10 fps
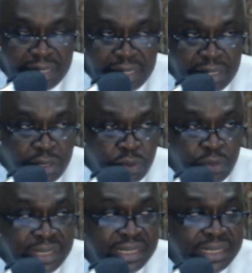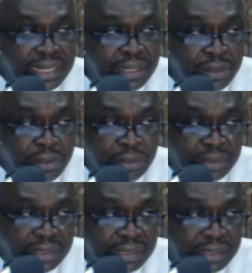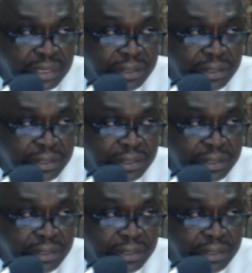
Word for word: I always tell us